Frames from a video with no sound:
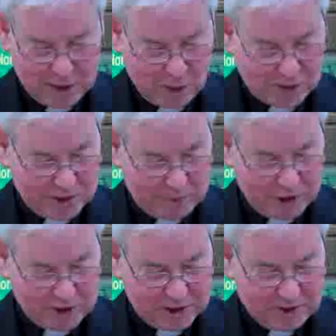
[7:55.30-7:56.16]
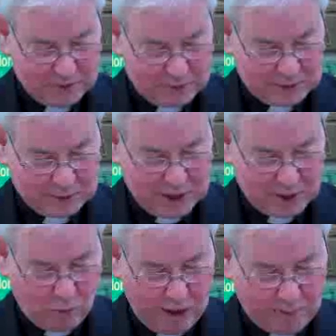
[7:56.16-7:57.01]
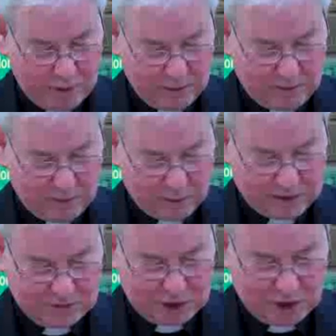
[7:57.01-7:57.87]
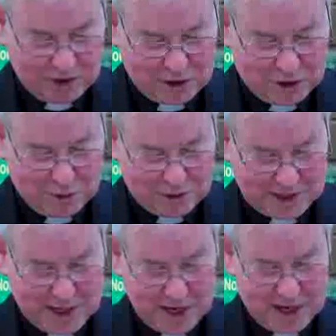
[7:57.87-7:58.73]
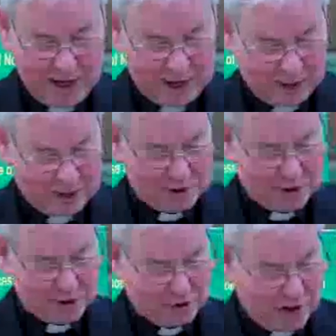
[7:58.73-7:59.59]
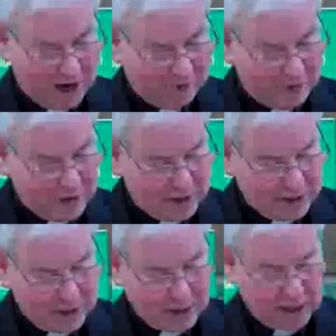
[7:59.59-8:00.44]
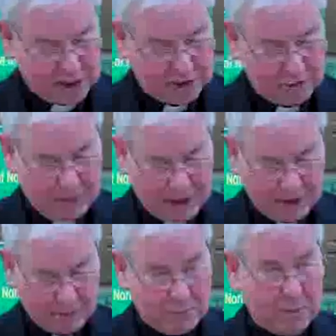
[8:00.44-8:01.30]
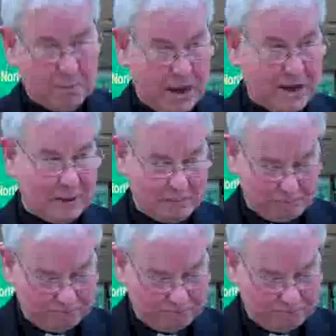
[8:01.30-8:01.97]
Also, I'm going to give them some neat white pinafores for church use, and are going to contrive to make them.